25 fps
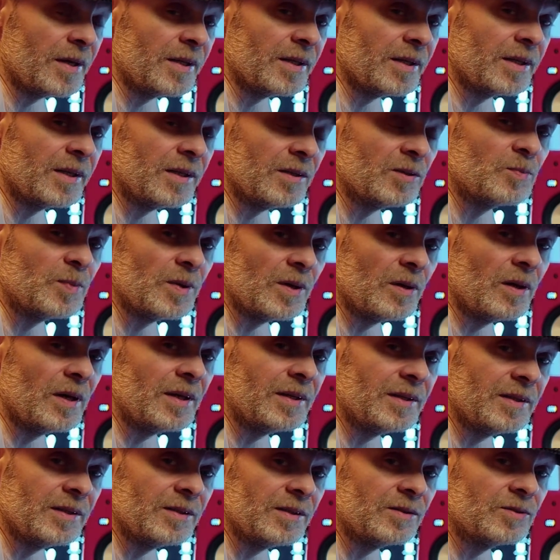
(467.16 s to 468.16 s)
is
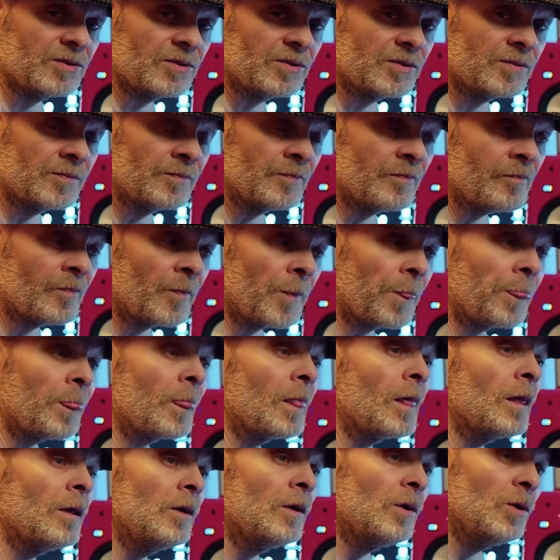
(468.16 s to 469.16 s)
behind this,
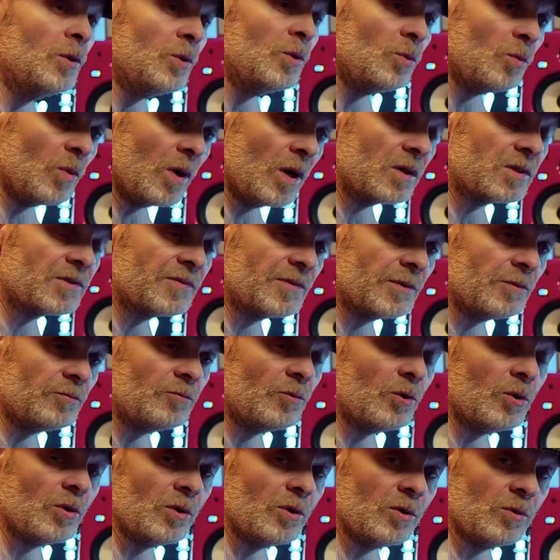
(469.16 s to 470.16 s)
who works for the
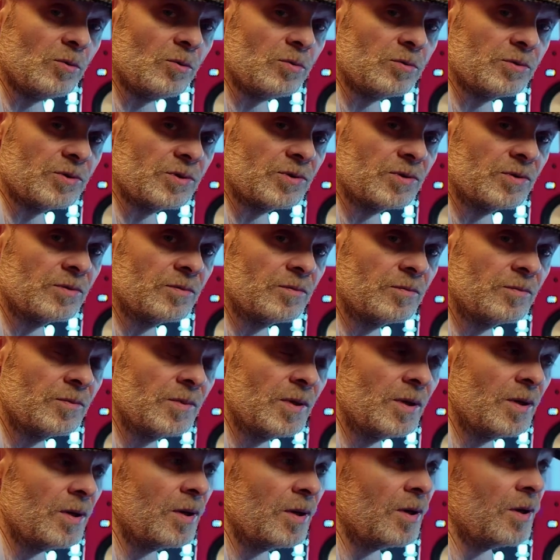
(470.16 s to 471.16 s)
Royals,
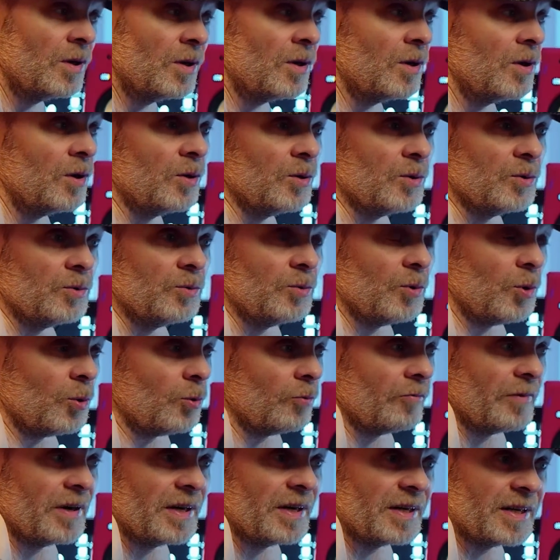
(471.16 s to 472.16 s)
who
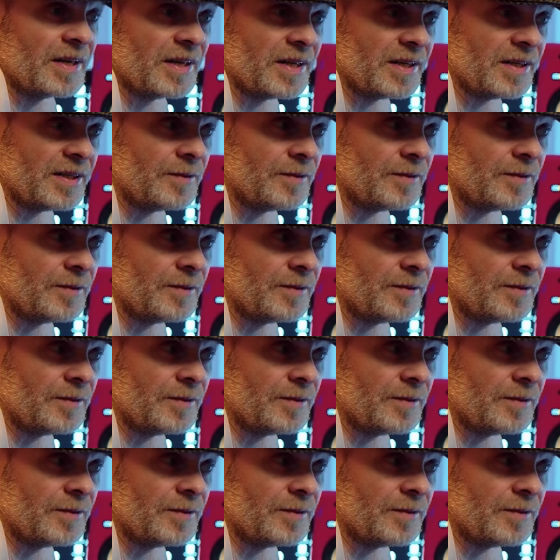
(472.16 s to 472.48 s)
already